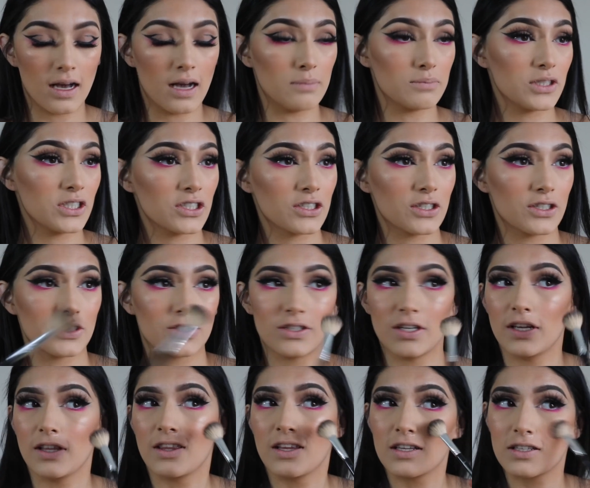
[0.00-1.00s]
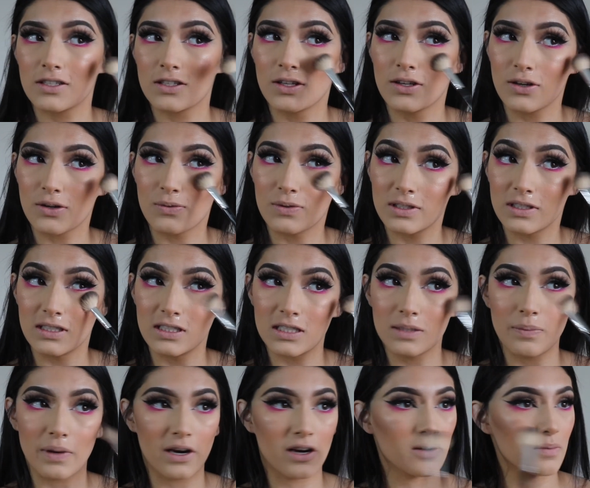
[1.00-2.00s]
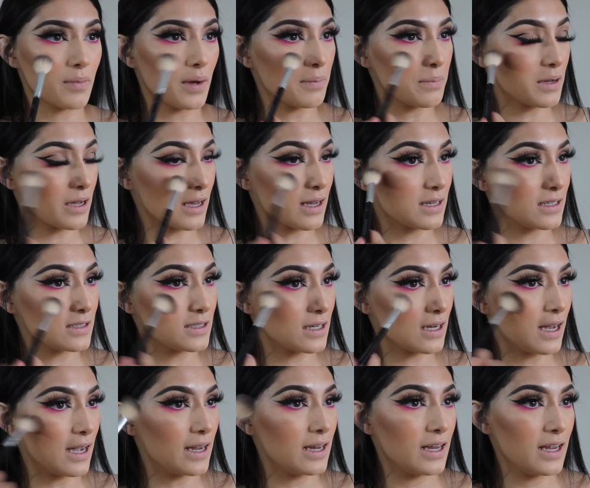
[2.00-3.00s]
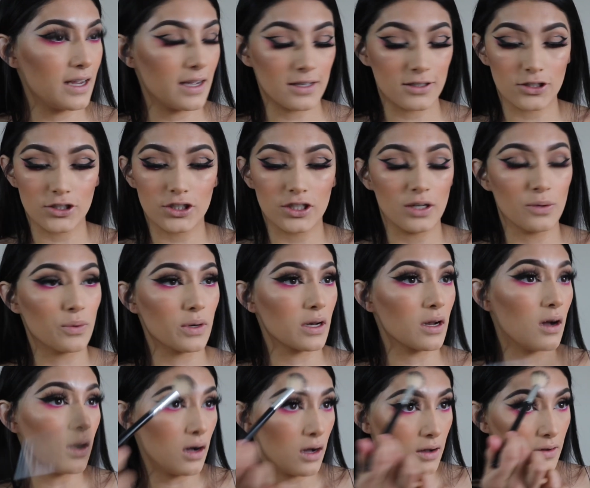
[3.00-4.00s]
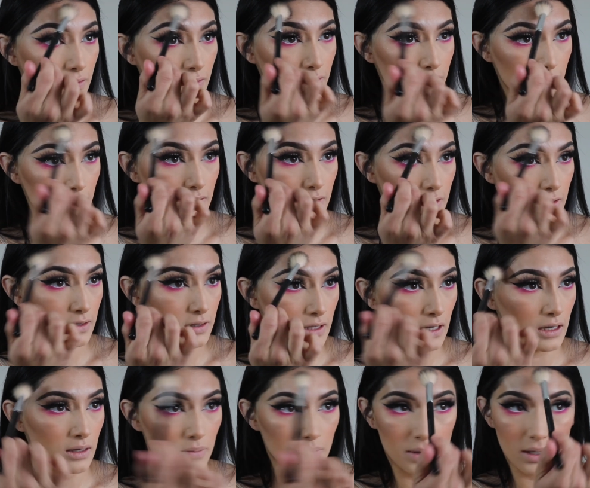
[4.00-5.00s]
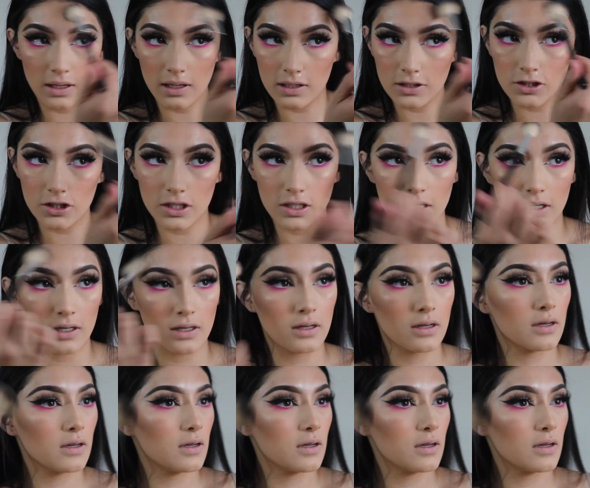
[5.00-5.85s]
I'm just gonna say this look was inspired by my cousin Heidi, and she went off sending me this shit.